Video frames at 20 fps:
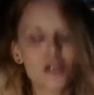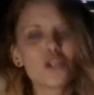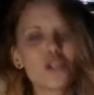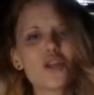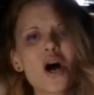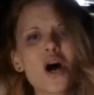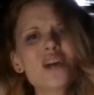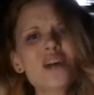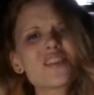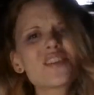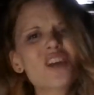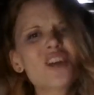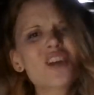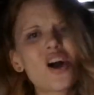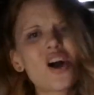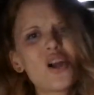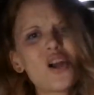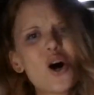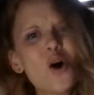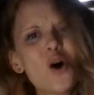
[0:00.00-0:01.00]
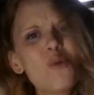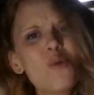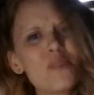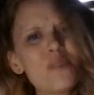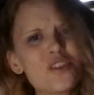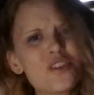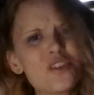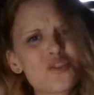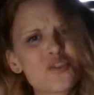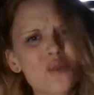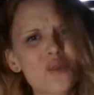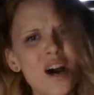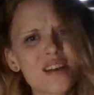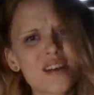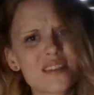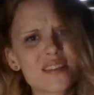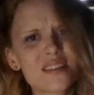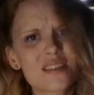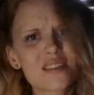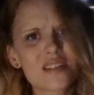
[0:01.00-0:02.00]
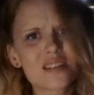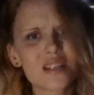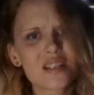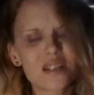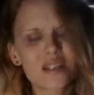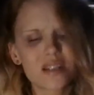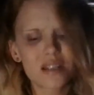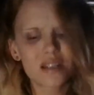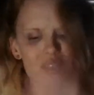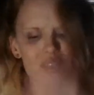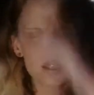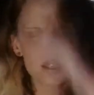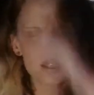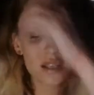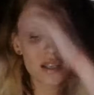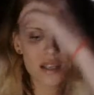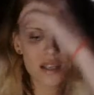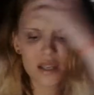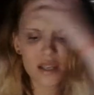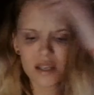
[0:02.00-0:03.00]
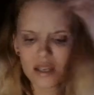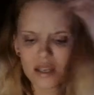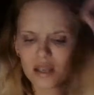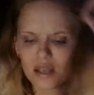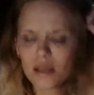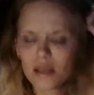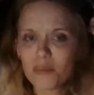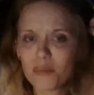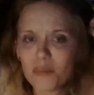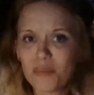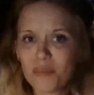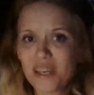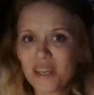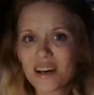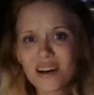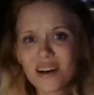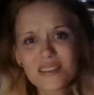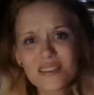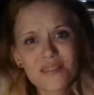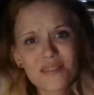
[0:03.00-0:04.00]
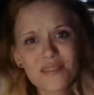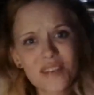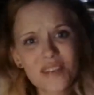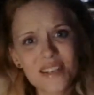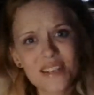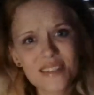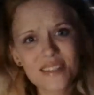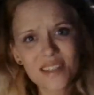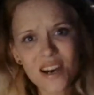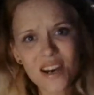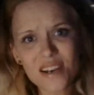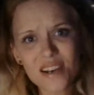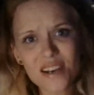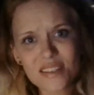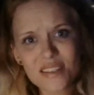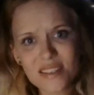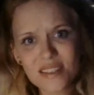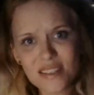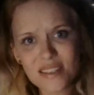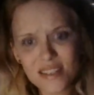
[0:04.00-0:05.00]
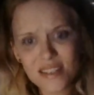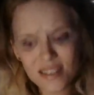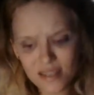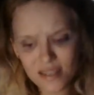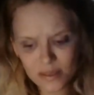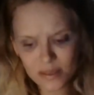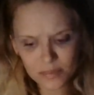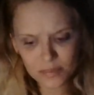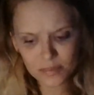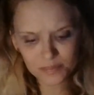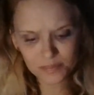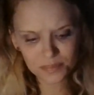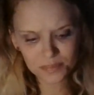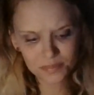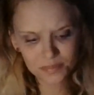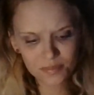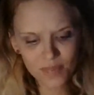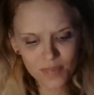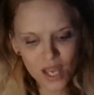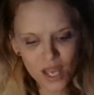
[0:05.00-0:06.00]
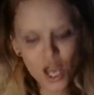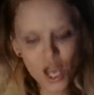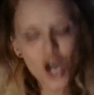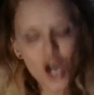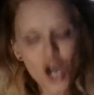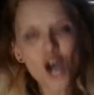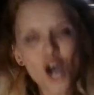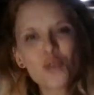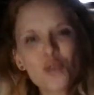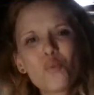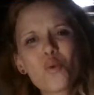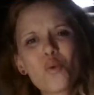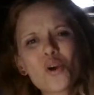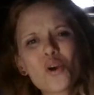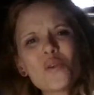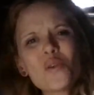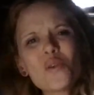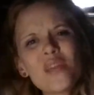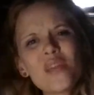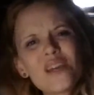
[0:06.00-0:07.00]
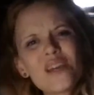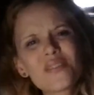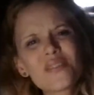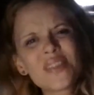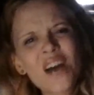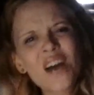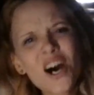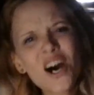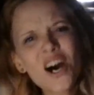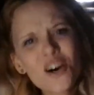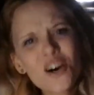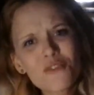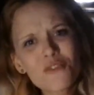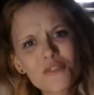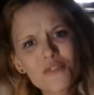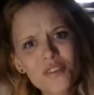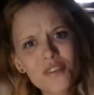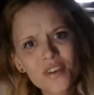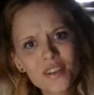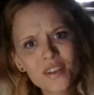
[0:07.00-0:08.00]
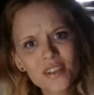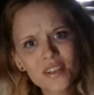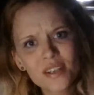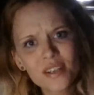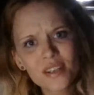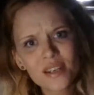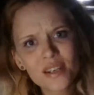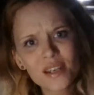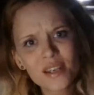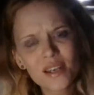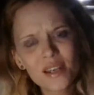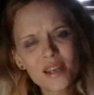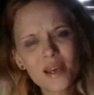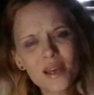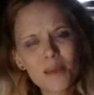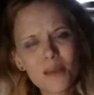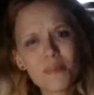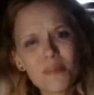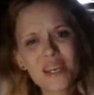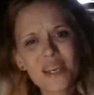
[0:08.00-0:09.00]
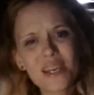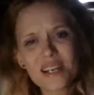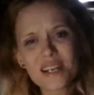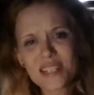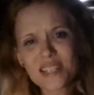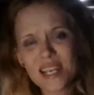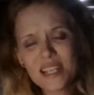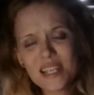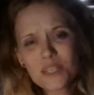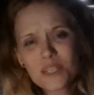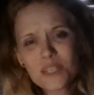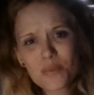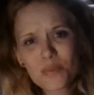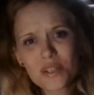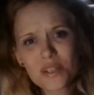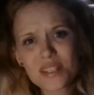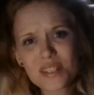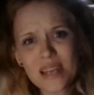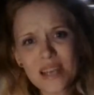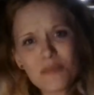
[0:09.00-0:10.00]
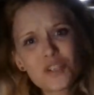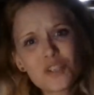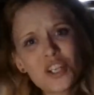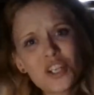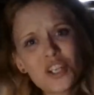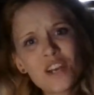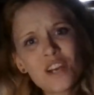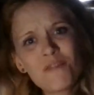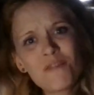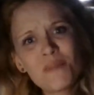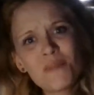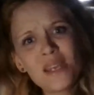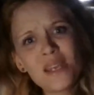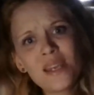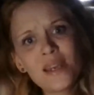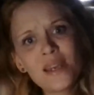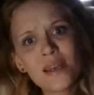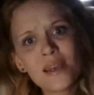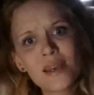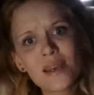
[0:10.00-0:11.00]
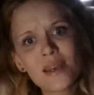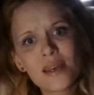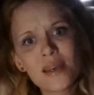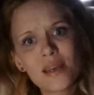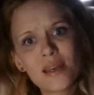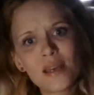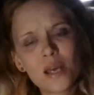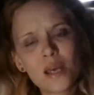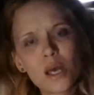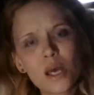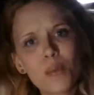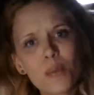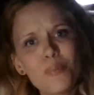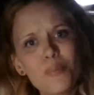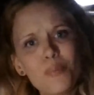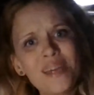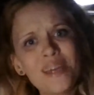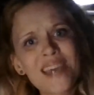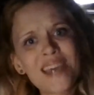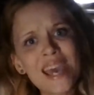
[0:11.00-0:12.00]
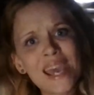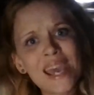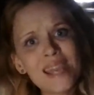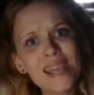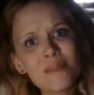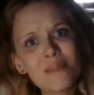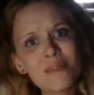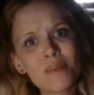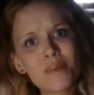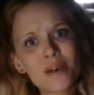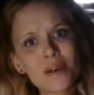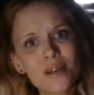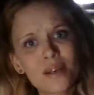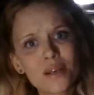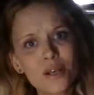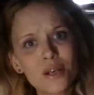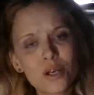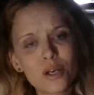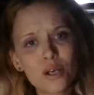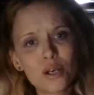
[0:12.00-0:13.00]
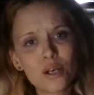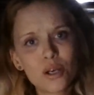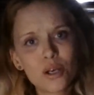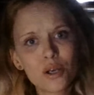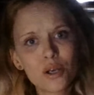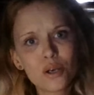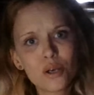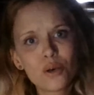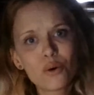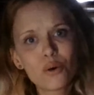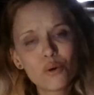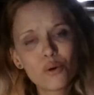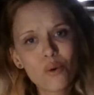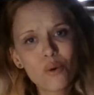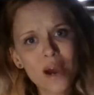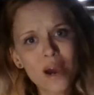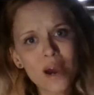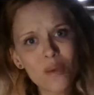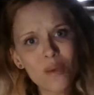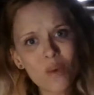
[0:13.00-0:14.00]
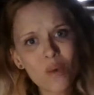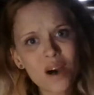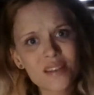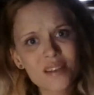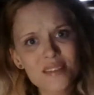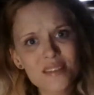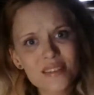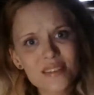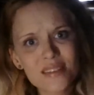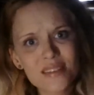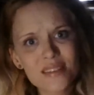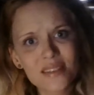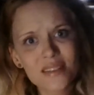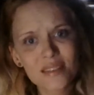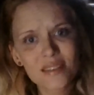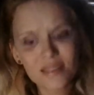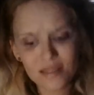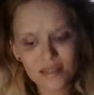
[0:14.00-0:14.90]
Lost all hope and trust because of his lust. Unworthy of love because his perception of me became who I was.